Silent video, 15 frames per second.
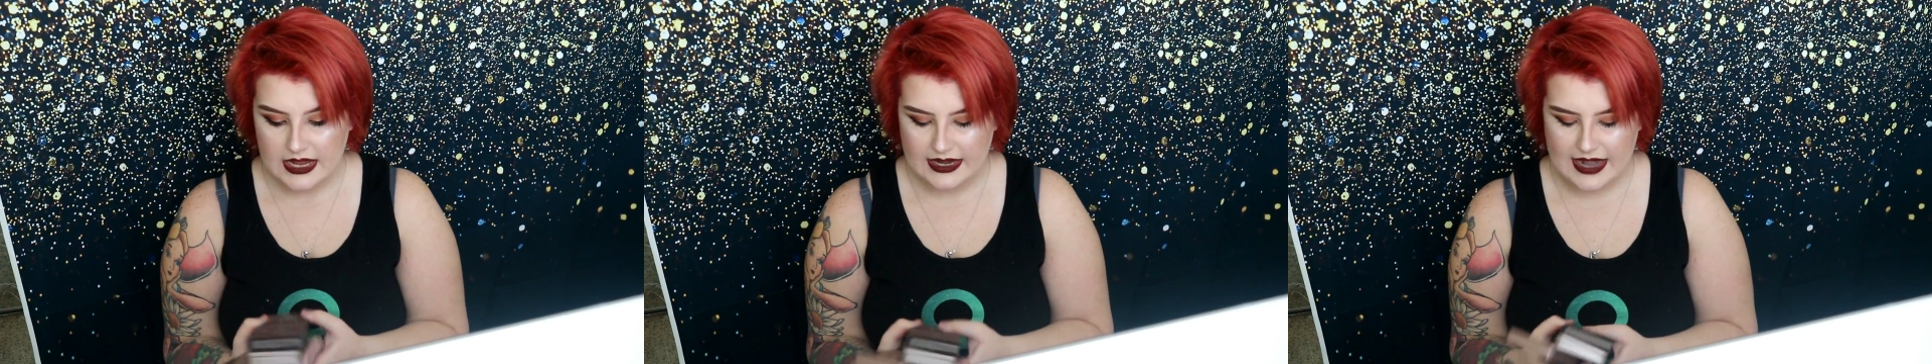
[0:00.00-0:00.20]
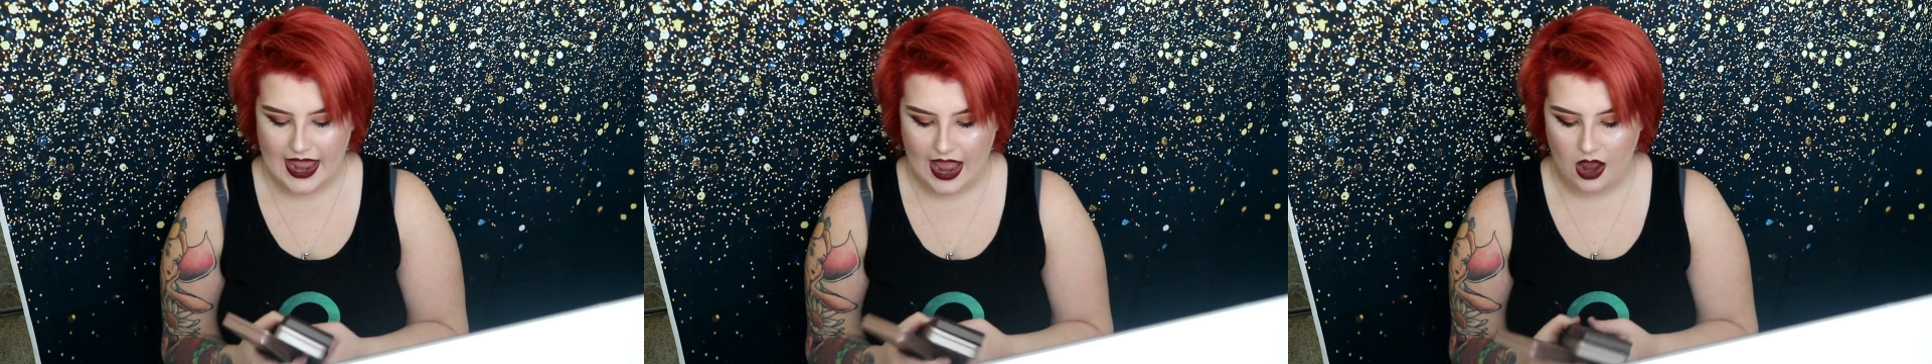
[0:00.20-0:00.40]

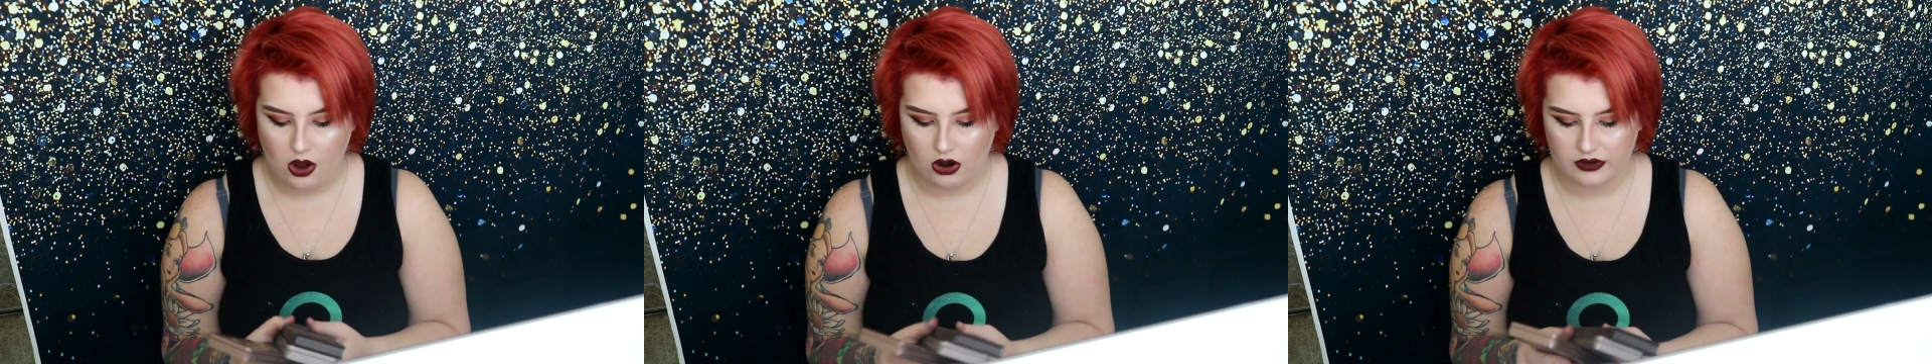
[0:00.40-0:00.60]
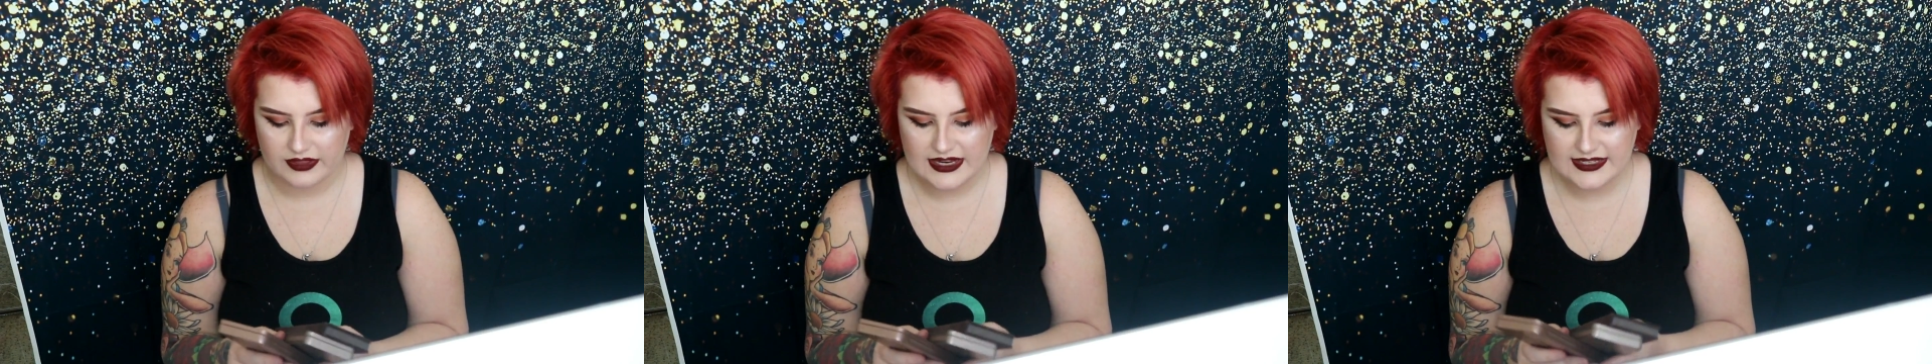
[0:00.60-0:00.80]
Now,
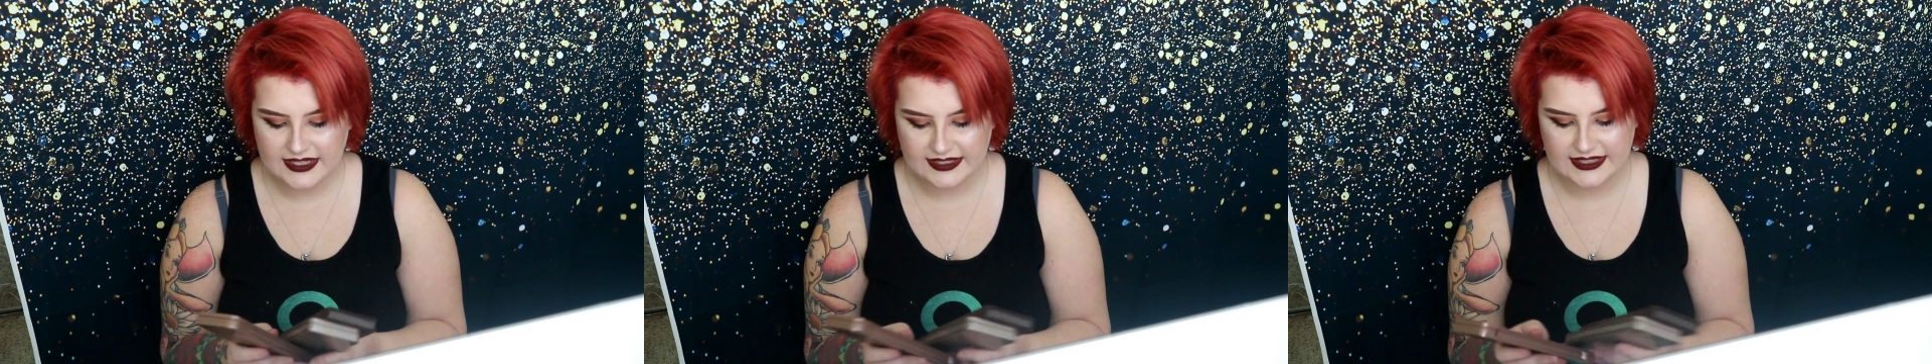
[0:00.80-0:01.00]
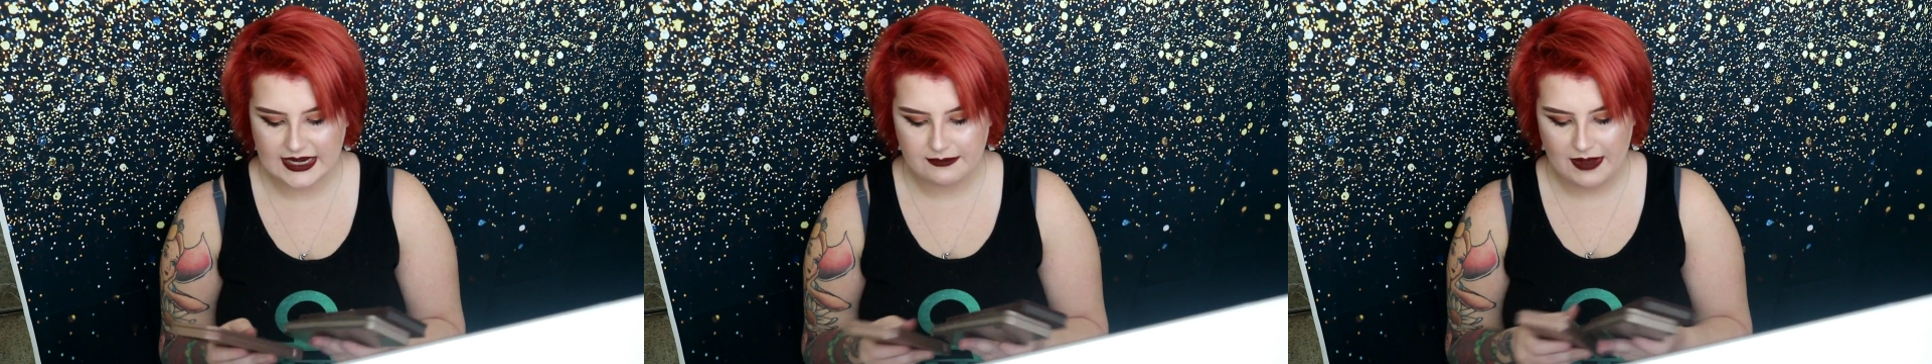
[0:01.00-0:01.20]
are these the
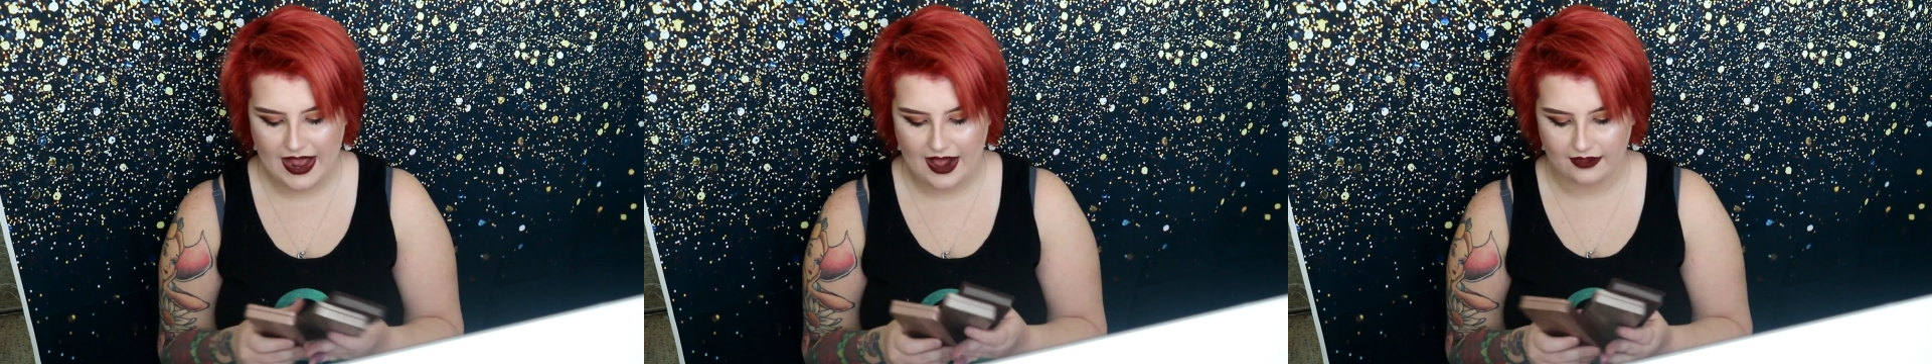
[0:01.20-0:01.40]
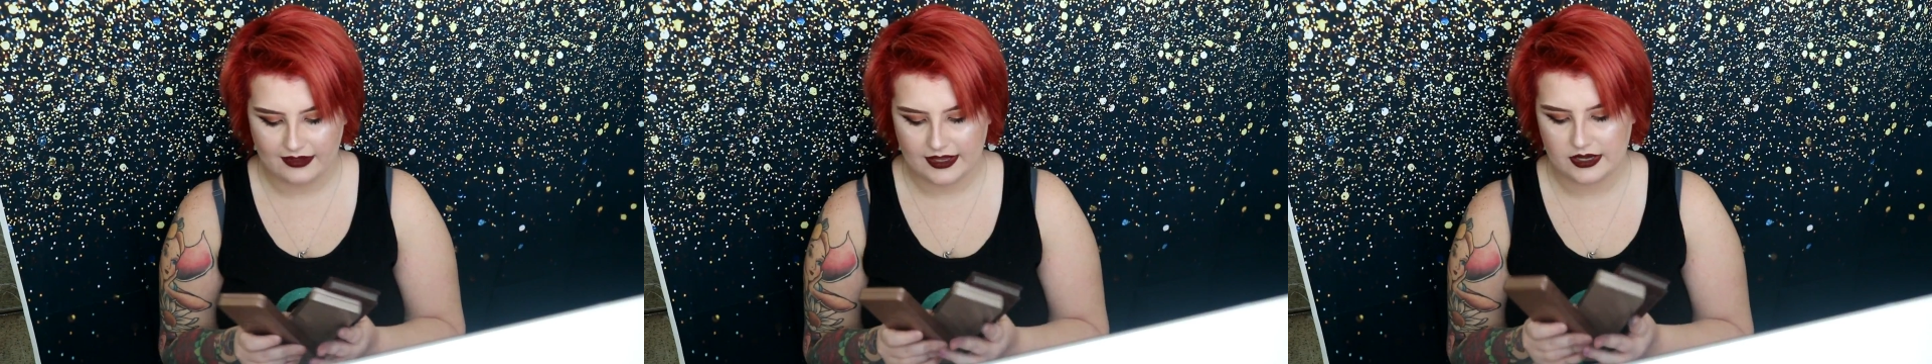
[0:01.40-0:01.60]
same
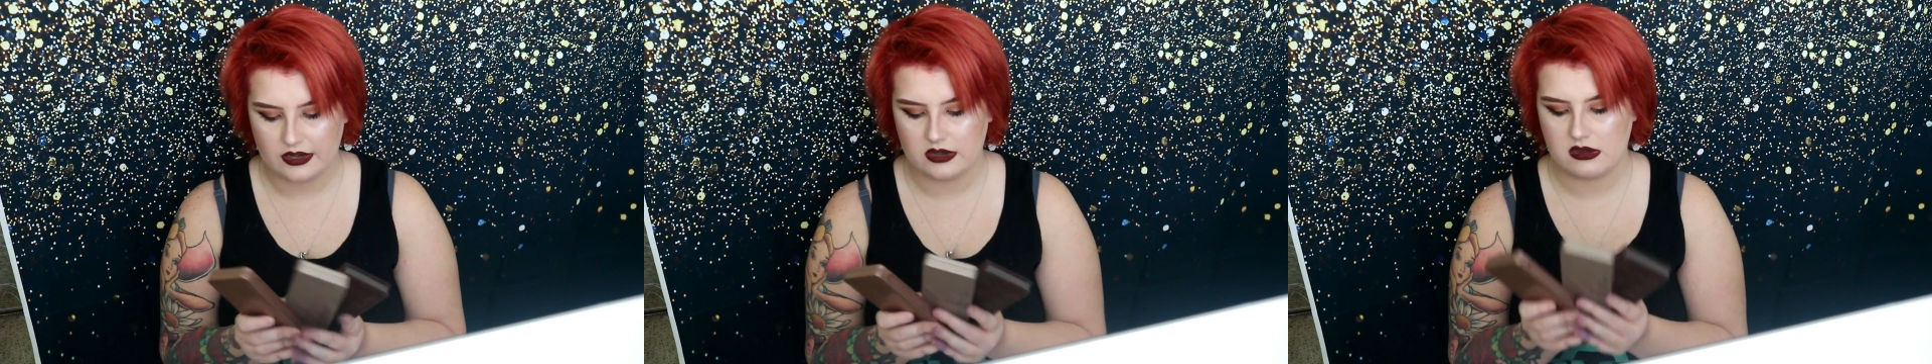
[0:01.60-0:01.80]
palette?